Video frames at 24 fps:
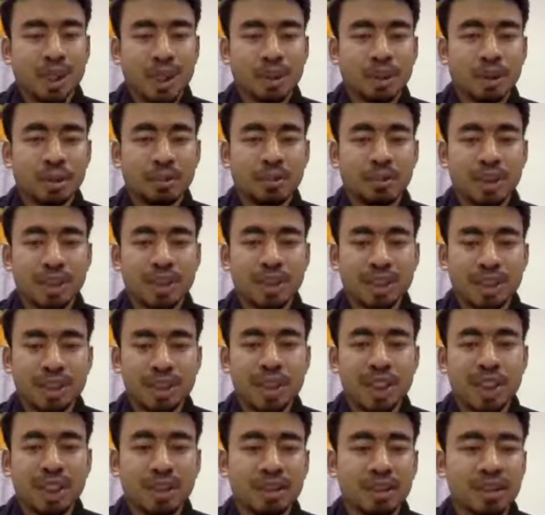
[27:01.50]
adopted
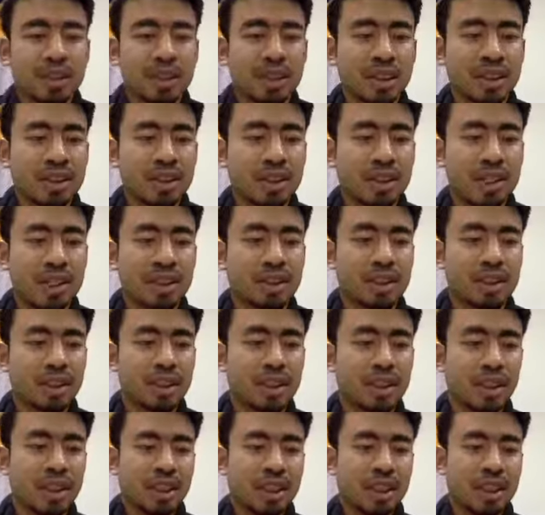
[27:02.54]
internationally is that
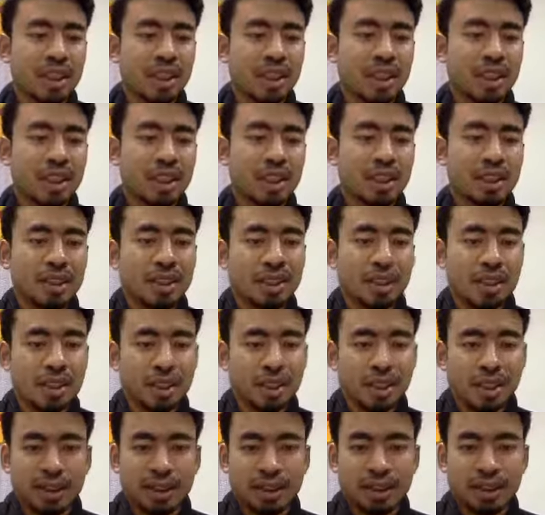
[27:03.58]
uh,
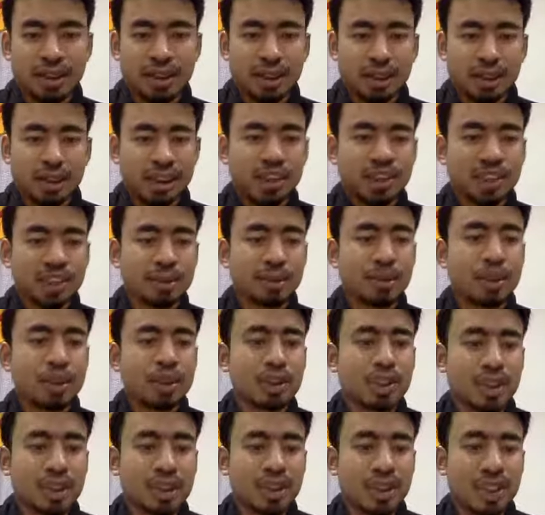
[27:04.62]
such small
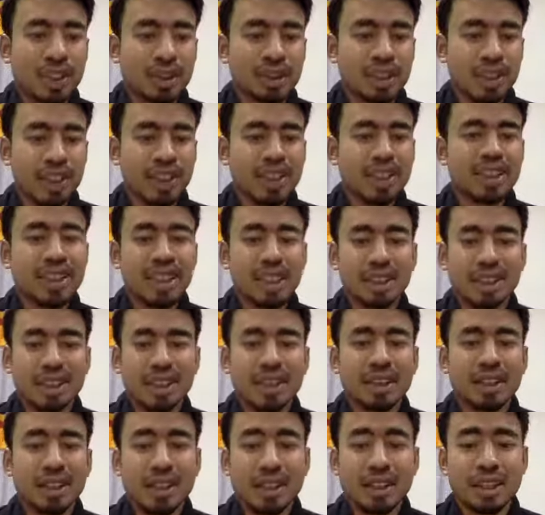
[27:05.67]
satellites, any
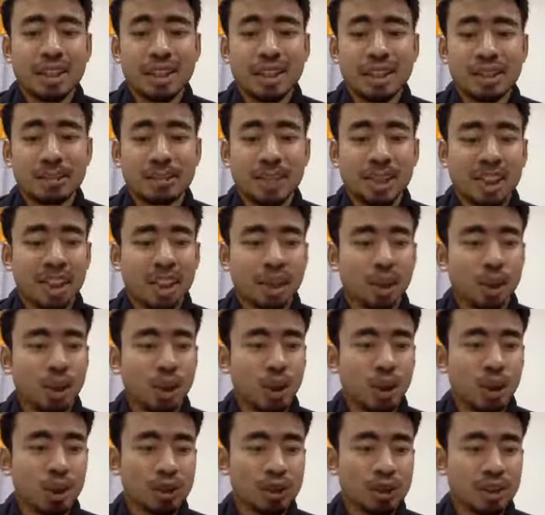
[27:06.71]
satellite that is being
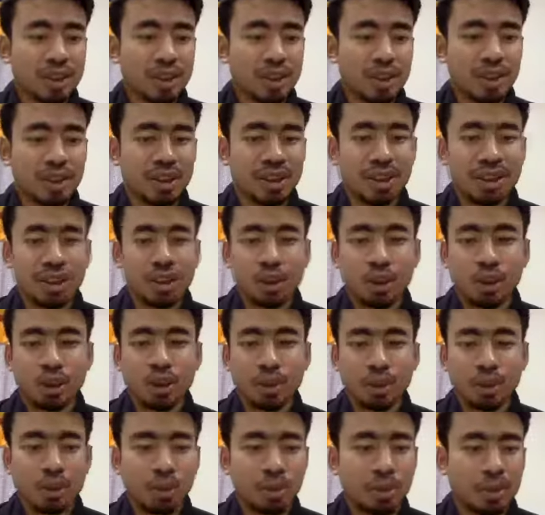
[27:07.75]
launched in the low
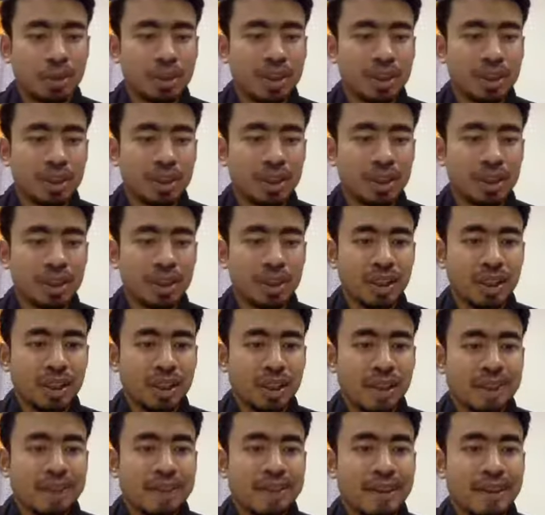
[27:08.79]
Earth orbit,
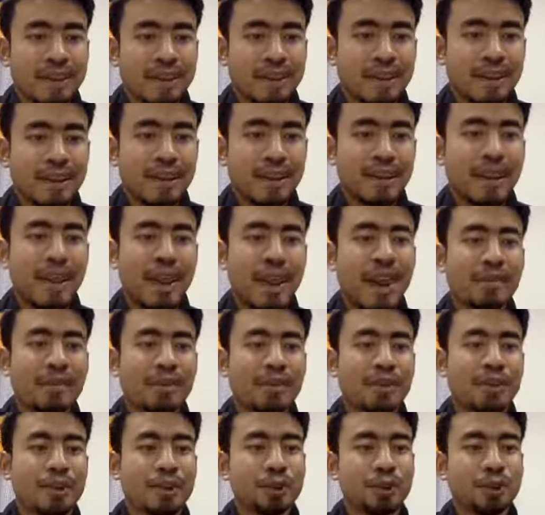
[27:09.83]
they have
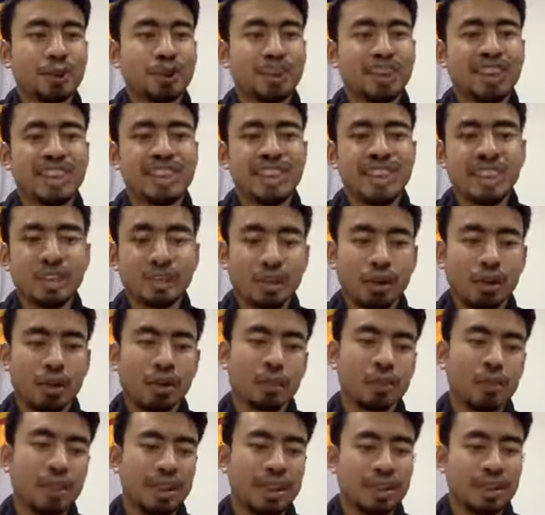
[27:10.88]
to
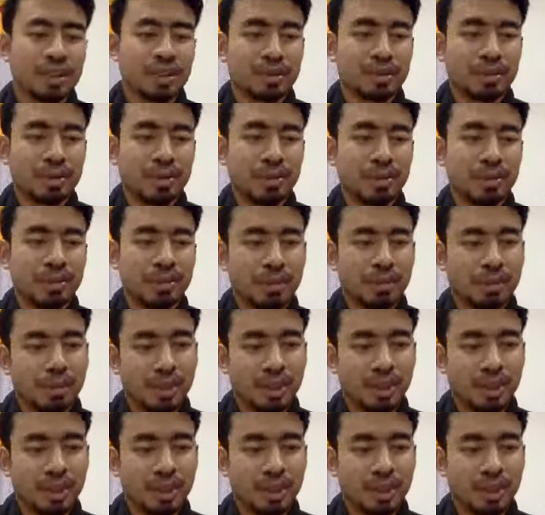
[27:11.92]
deorbit from